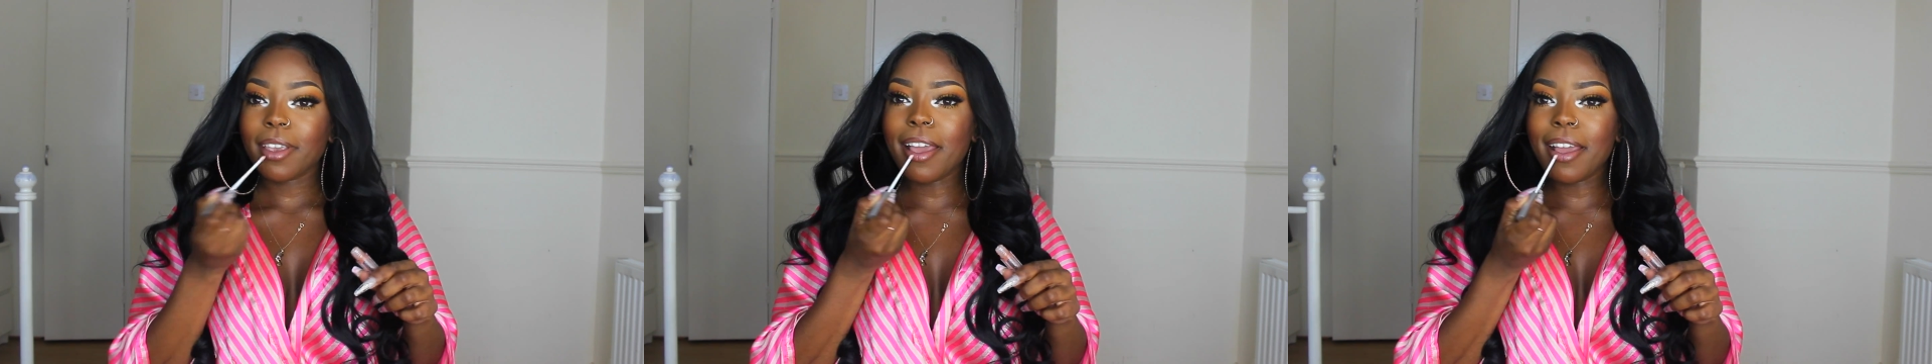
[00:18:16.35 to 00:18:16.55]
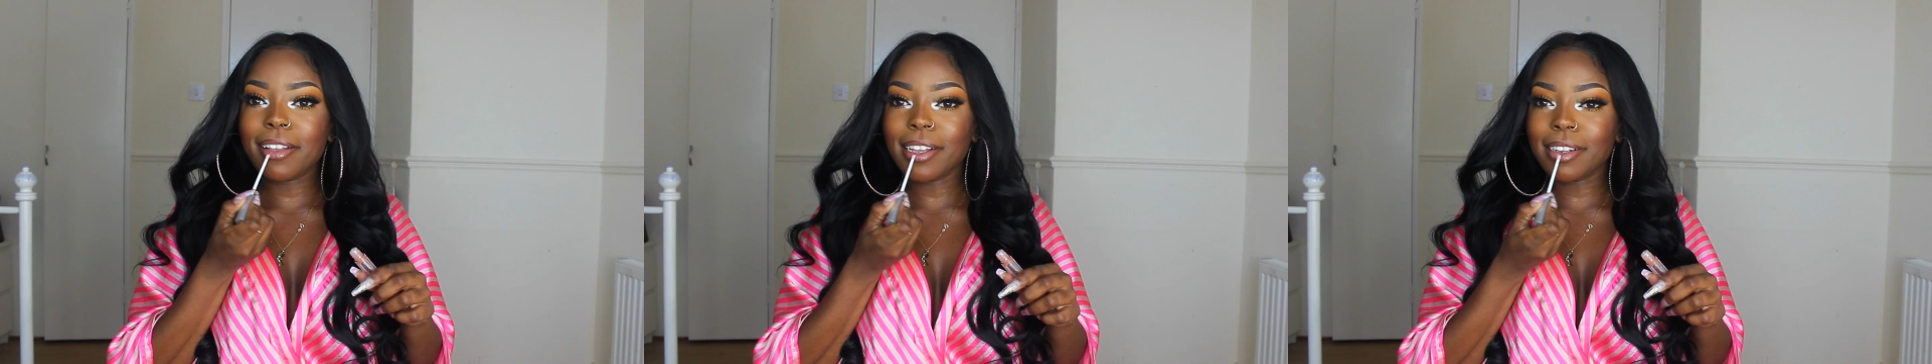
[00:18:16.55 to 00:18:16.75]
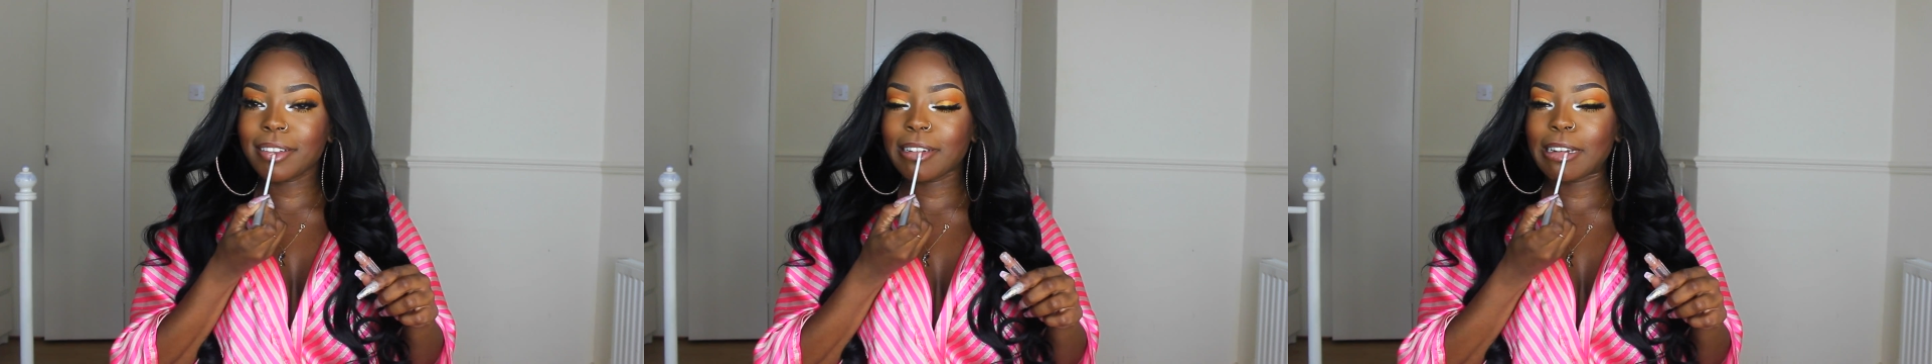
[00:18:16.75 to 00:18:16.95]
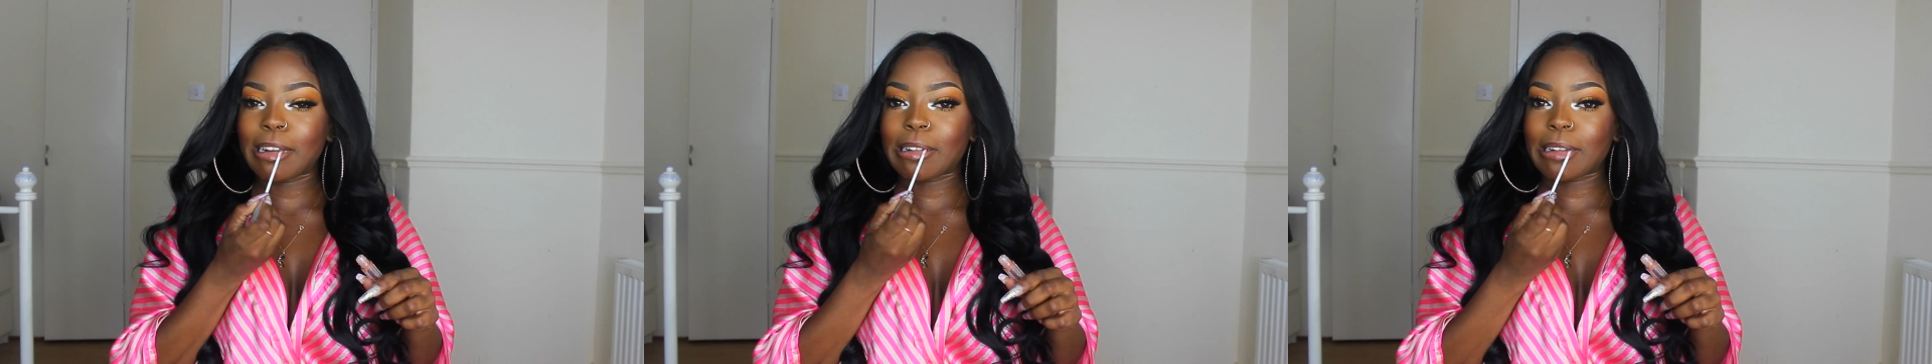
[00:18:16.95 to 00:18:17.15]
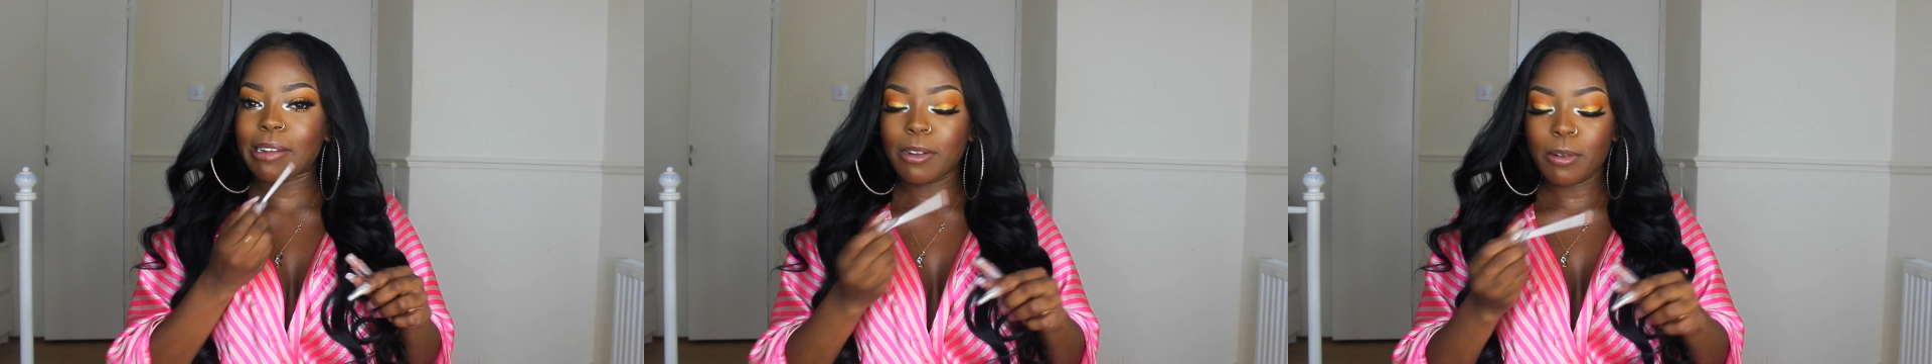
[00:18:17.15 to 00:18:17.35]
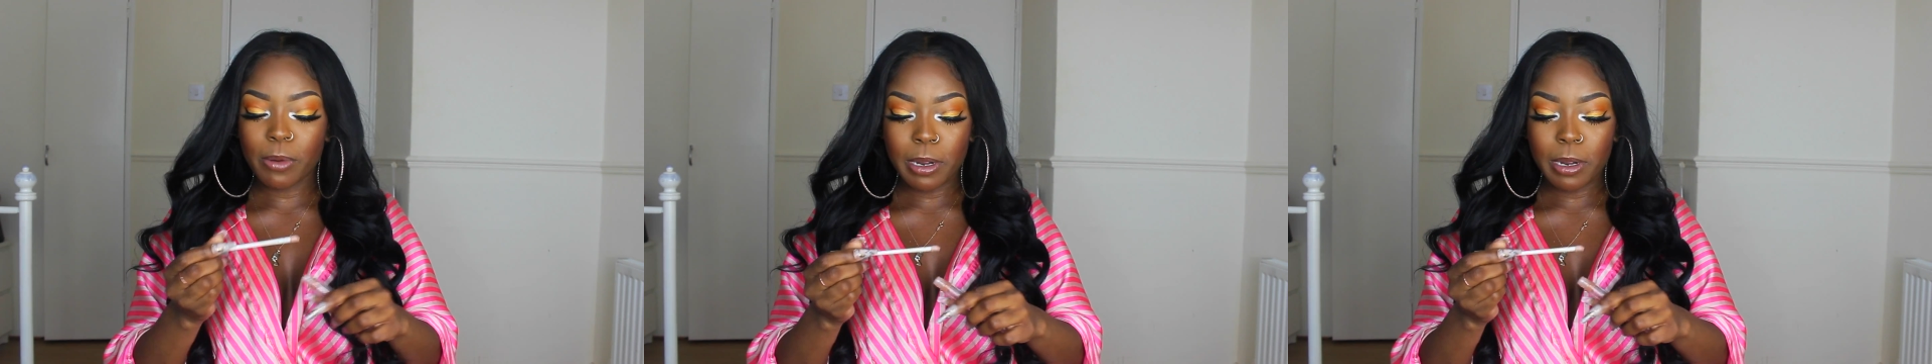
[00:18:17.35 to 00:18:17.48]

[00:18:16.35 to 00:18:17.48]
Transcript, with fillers: Yeah, it actually can hold a curl